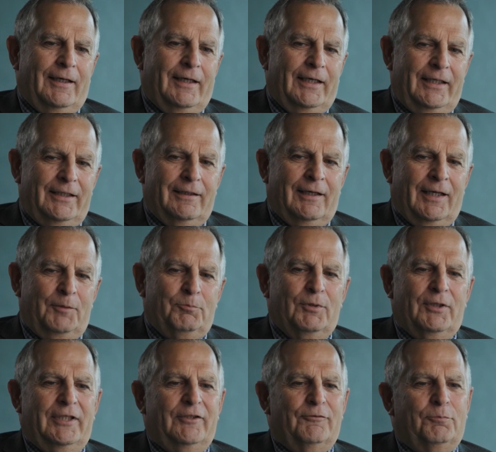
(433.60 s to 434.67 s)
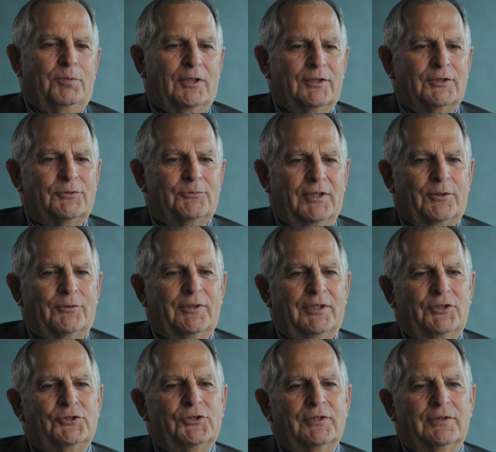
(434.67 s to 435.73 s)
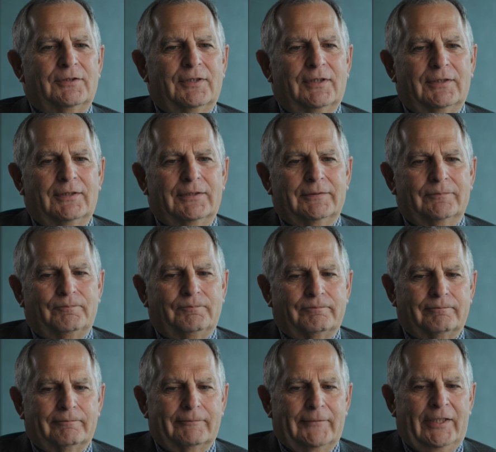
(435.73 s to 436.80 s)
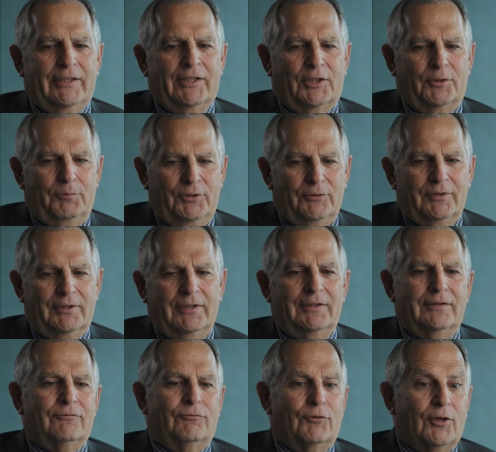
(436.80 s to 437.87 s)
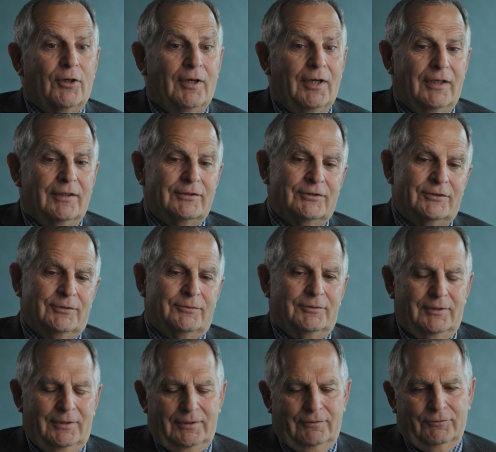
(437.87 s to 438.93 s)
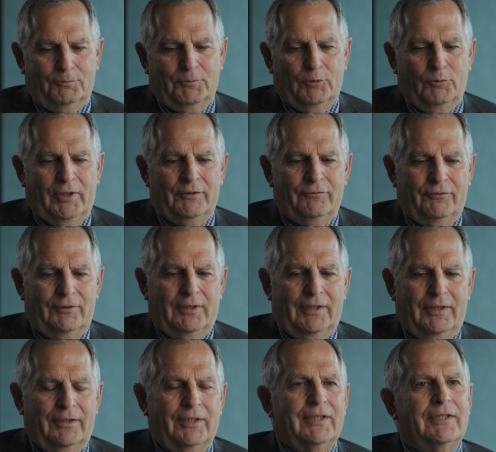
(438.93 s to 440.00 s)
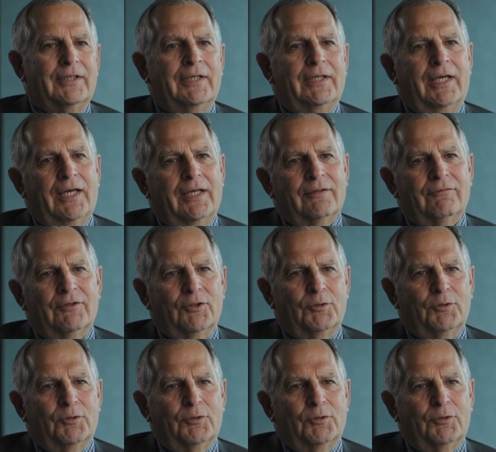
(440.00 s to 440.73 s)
I believe Parks and Recreation in a community, and for us, for my wife and I think it had